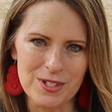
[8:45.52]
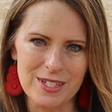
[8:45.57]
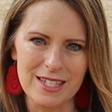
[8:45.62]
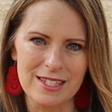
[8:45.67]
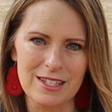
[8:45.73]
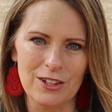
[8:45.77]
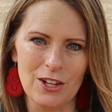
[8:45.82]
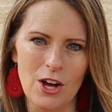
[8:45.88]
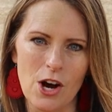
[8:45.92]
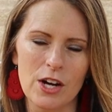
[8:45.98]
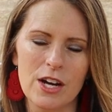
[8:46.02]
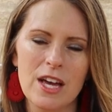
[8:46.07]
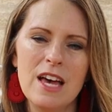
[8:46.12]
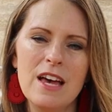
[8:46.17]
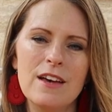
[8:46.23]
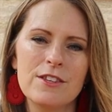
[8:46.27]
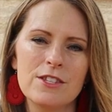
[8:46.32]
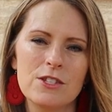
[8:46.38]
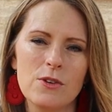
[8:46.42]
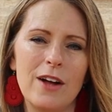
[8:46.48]
season long.
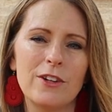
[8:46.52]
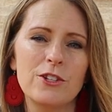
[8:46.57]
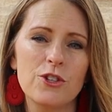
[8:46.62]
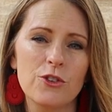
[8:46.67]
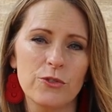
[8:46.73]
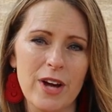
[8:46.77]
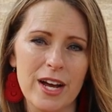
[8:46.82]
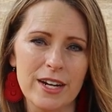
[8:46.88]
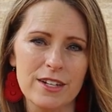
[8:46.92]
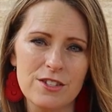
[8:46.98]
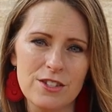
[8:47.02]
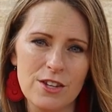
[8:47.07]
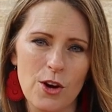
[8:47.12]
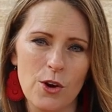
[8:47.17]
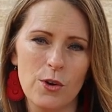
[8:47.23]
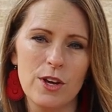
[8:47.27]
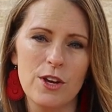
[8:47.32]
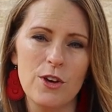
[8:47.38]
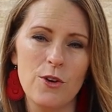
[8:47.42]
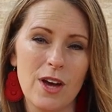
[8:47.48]
So I'll direct
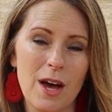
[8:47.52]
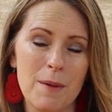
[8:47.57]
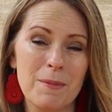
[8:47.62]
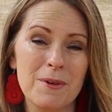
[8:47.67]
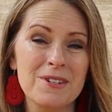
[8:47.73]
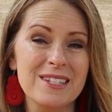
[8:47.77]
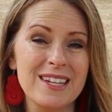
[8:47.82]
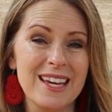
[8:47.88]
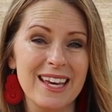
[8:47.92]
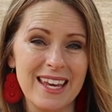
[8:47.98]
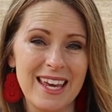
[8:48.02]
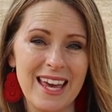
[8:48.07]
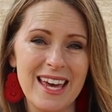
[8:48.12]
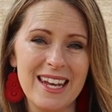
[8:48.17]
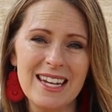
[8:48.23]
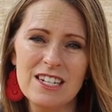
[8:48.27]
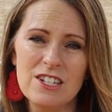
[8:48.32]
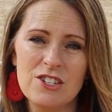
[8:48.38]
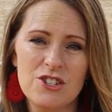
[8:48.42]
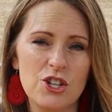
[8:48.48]
sow cucumbers again
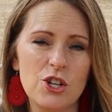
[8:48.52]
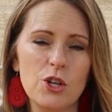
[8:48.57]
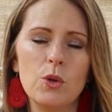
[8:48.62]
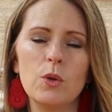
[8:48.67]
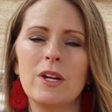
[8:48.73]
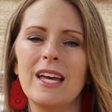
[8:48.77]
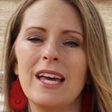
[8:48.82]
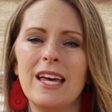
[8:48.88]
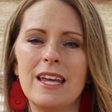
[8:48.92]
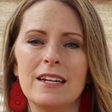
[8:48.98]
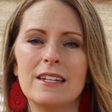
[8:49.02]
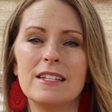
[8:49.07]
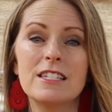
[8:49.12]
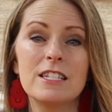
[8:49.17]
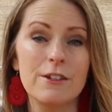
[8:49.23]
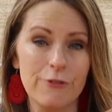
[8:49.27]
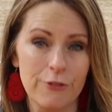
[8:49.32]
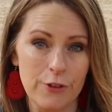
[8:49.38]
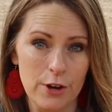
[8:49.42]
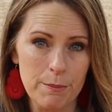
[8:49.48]
in June in a
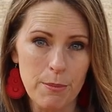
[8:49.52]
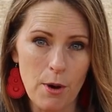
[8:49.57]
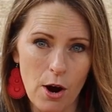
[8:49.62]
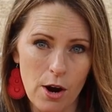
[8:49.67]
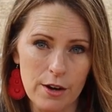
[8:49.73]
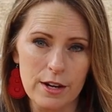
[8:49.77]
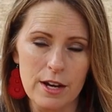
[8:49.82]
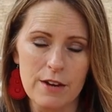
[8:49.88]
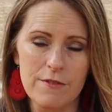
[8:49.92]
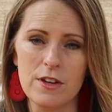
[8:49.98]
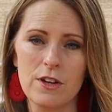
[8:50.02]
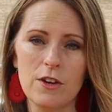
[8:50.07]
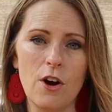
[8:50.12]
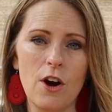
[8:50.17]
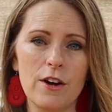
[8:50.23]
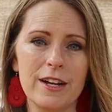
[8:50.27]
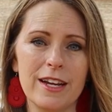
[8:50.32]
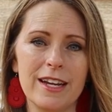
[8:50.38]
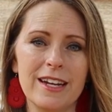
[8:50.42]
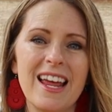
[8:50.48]
different part of the
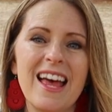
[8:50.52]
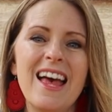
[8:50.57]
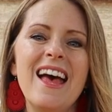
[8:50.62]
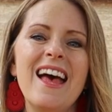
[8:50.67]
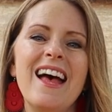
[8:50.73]
garden.